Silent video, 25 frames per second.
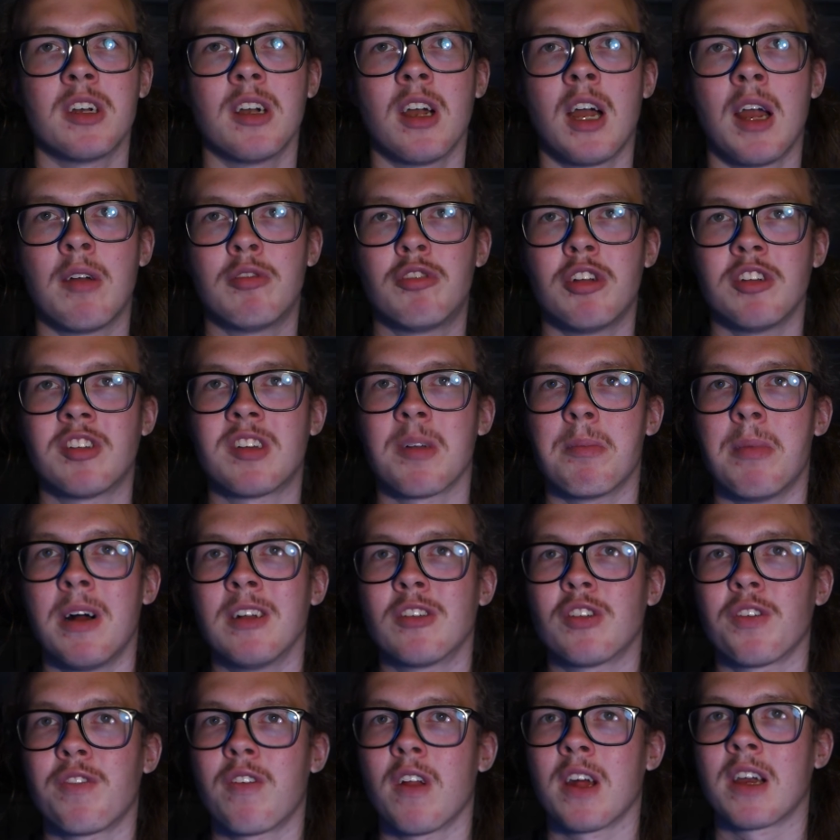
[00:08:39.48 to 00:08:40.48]
have changed a
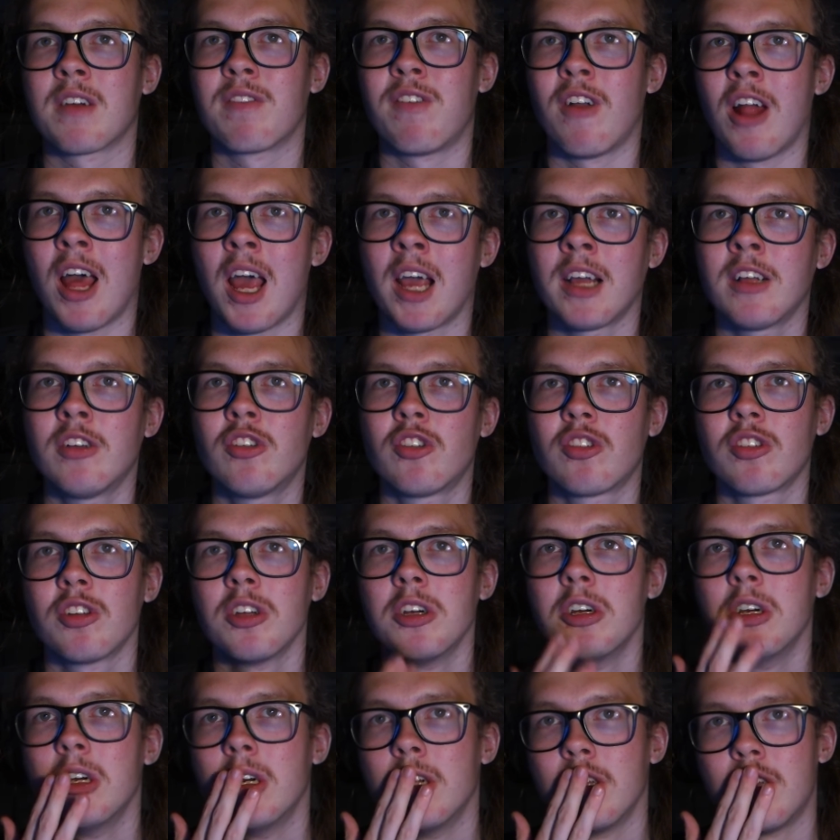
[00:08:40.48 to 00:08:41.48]
bunch of like flags
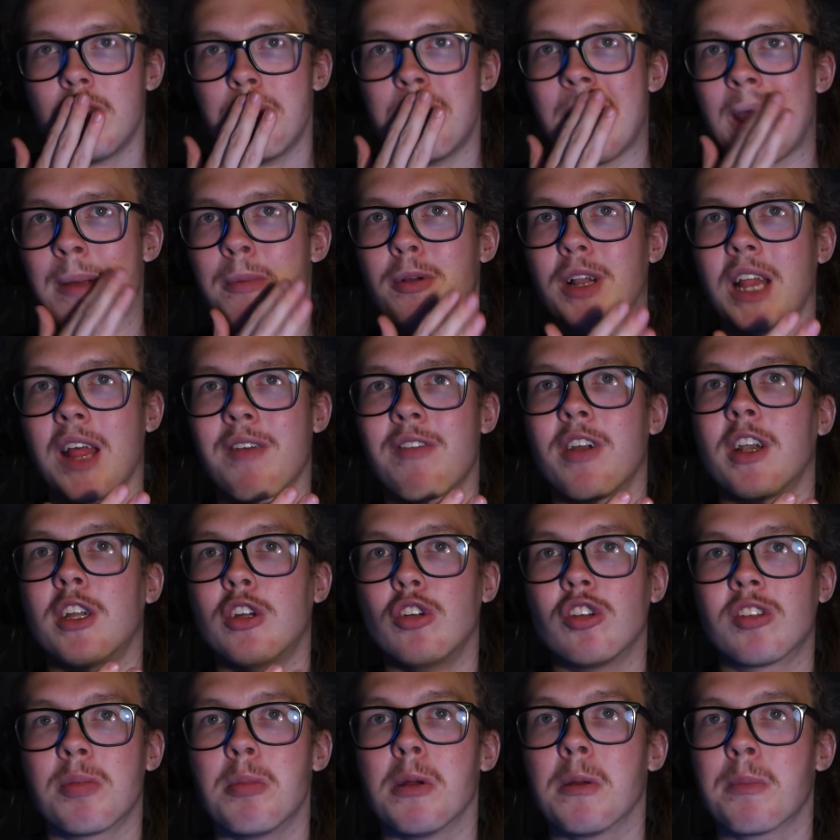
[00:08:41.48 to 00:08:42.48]
to be able to have an
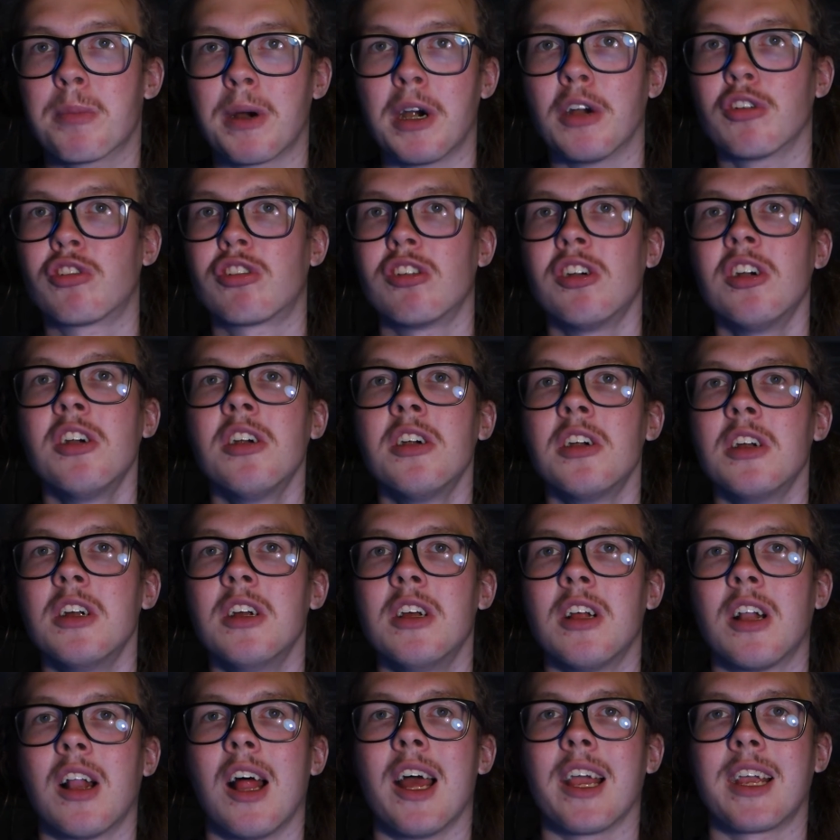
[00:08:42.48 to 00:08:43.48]
usable browser,
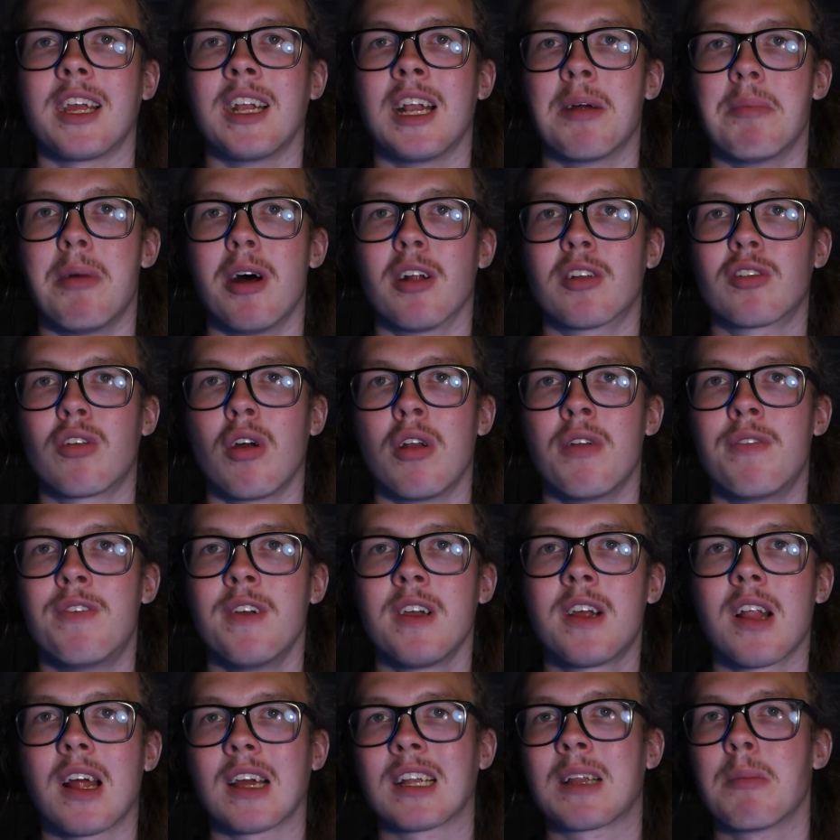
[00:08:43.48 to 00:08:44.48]
like in about
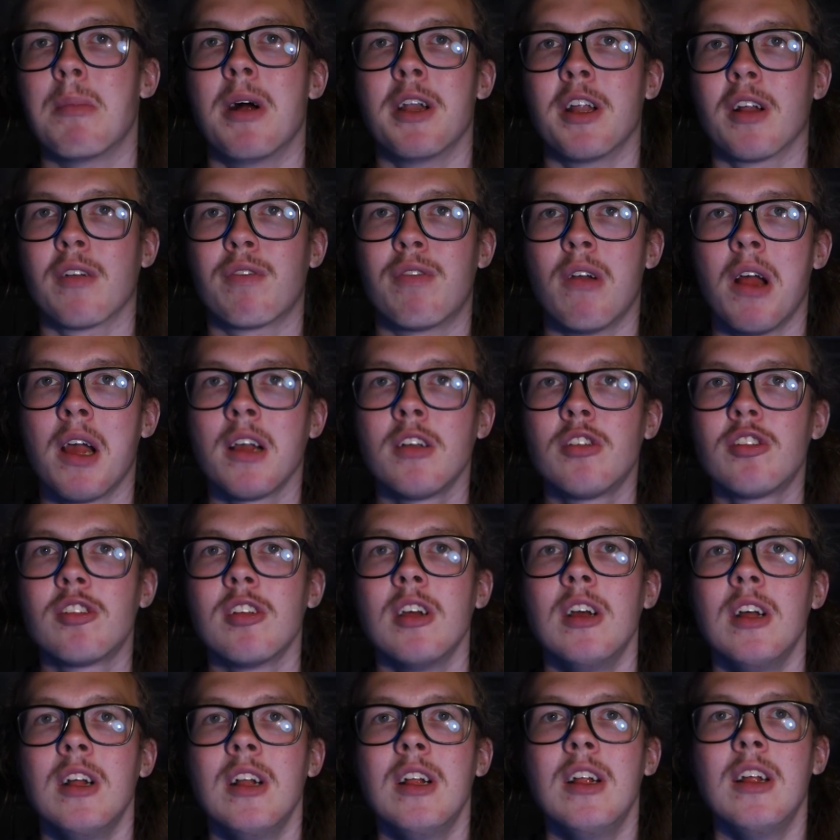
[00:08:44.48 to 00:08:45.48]
config, like the manual flags.
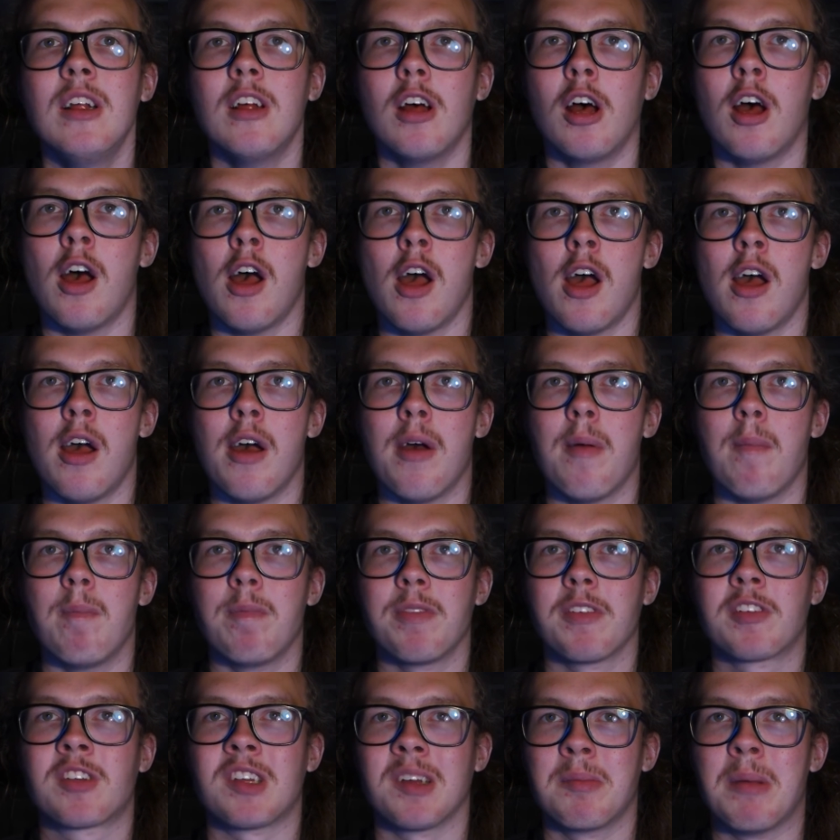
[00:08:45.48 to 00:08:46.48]

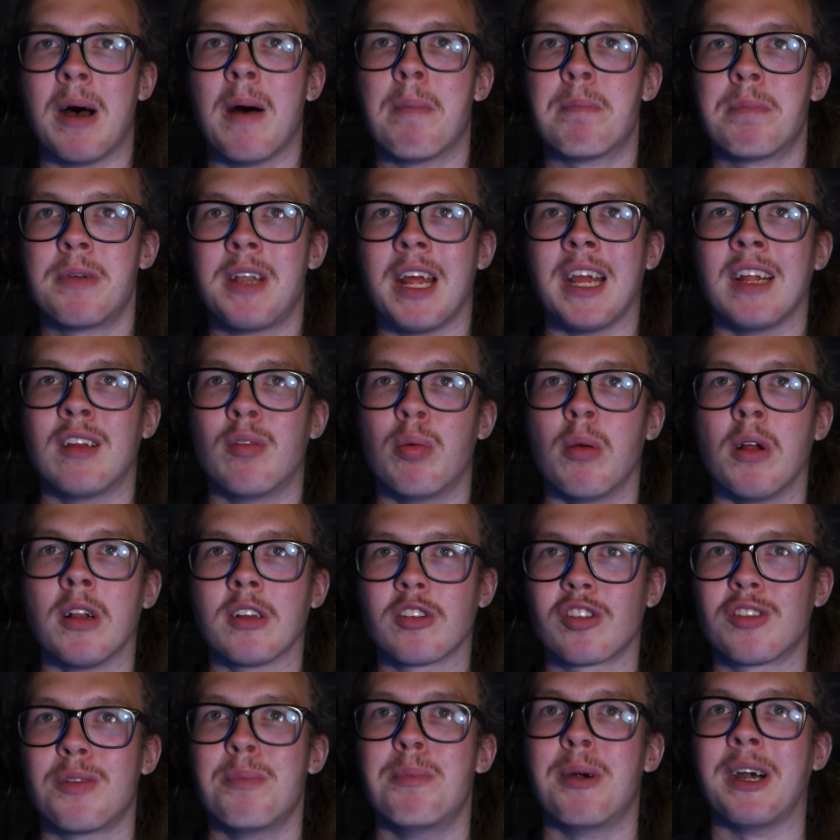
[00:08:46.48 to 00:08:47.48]
Some updates will
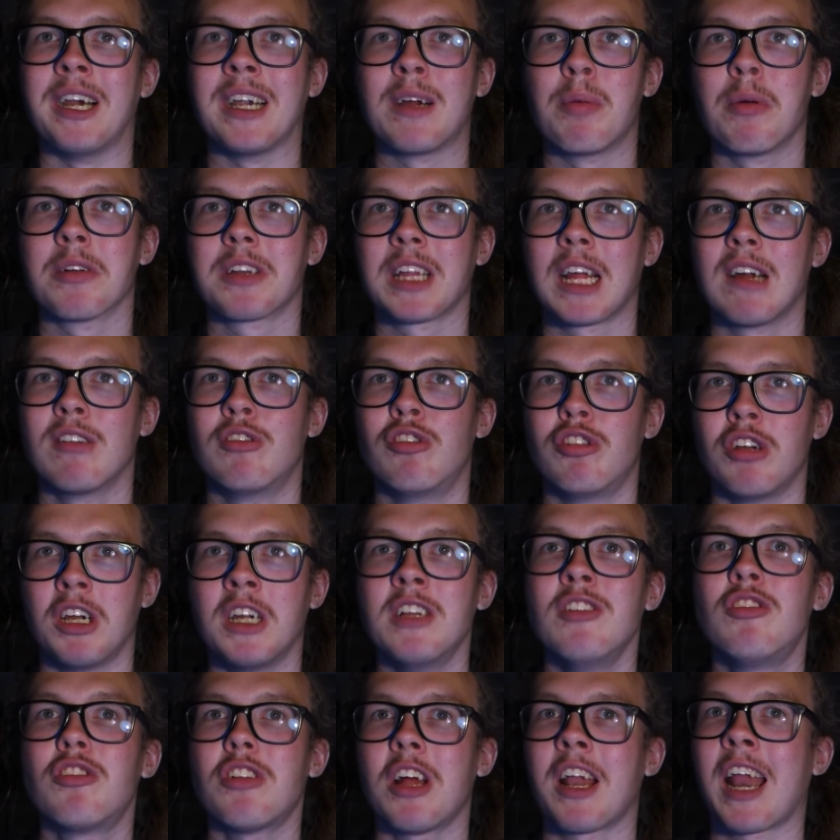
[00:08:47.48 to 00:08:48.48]
just break what they have
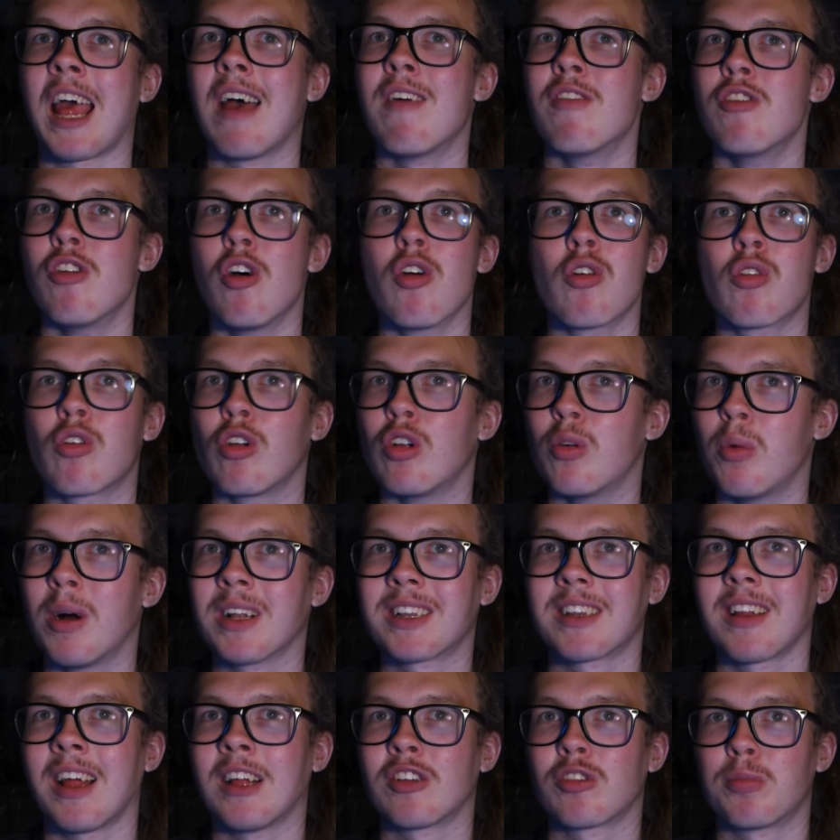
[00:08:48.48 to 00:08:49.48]
changed, and I have no clue
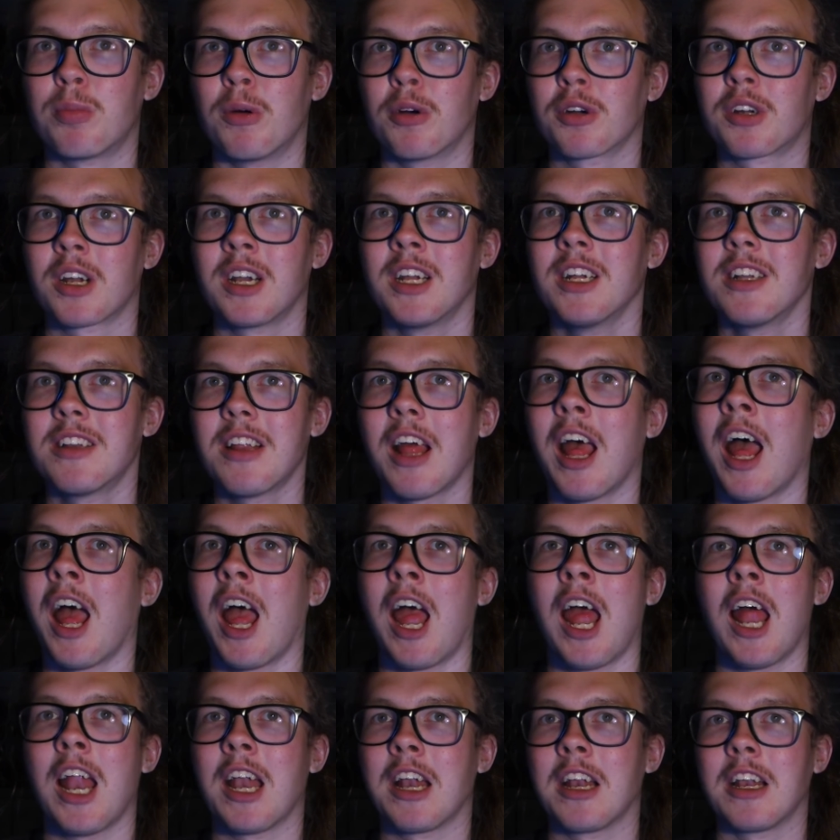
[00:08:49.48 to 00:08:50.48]
what has broken it,
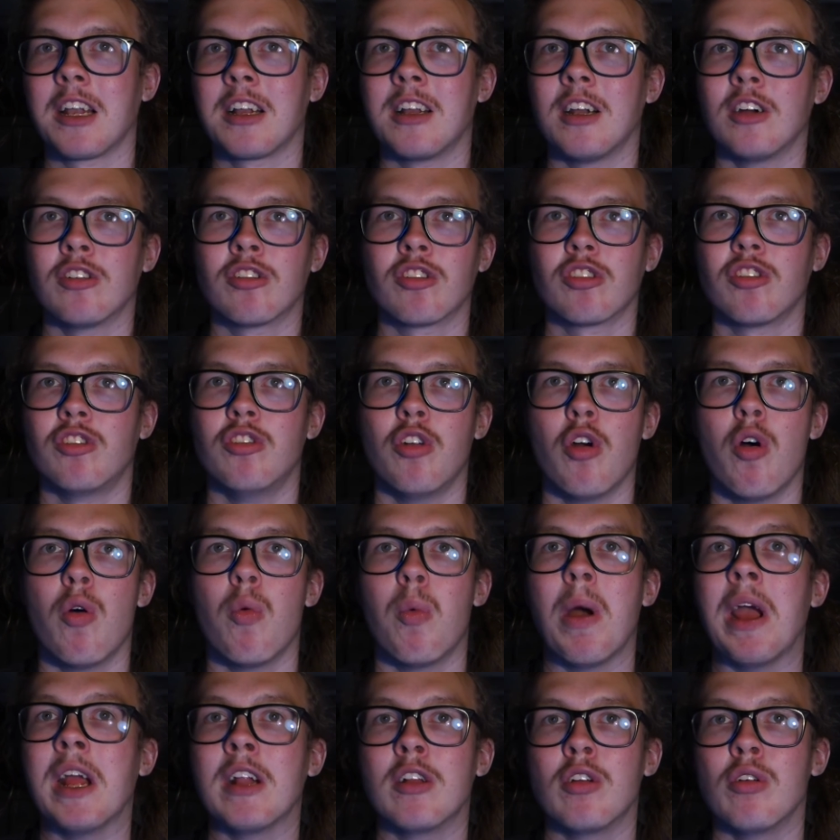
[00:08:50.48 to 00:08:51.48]
and there's just no
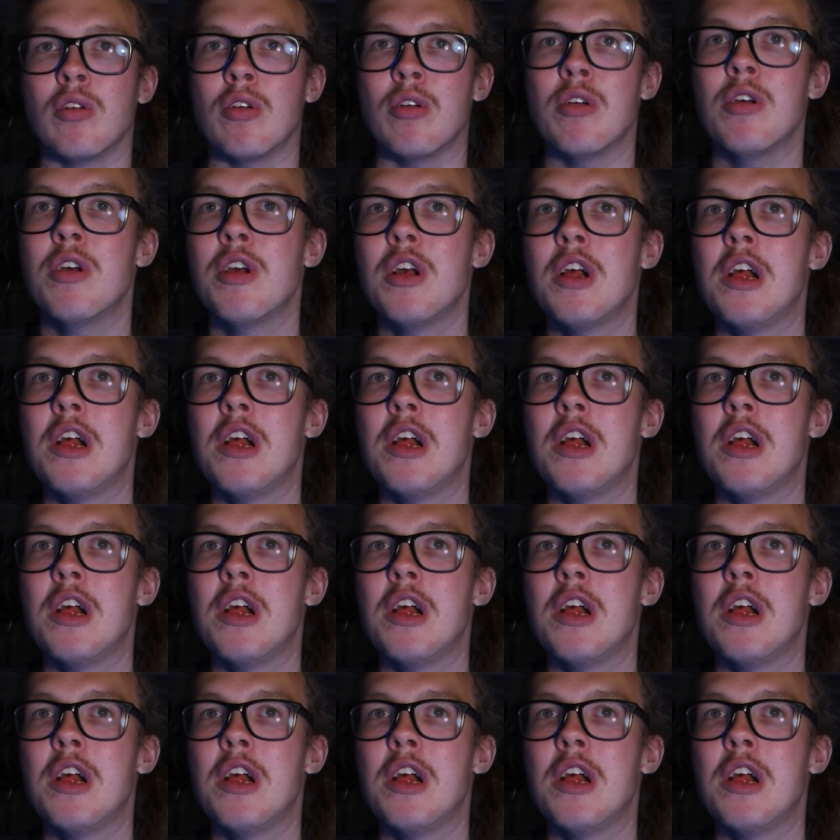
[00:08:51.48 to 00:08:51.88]
way to